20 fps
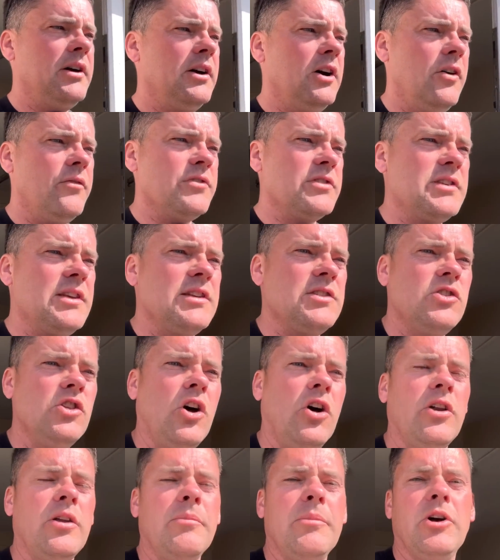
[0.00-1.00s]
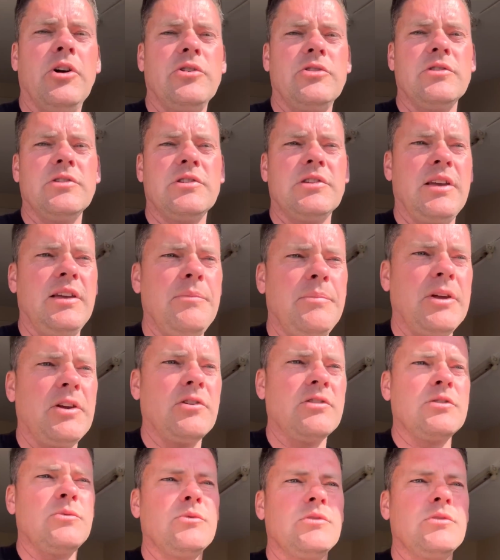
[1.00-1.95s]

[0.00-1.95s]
Obviously it's not an emergency because it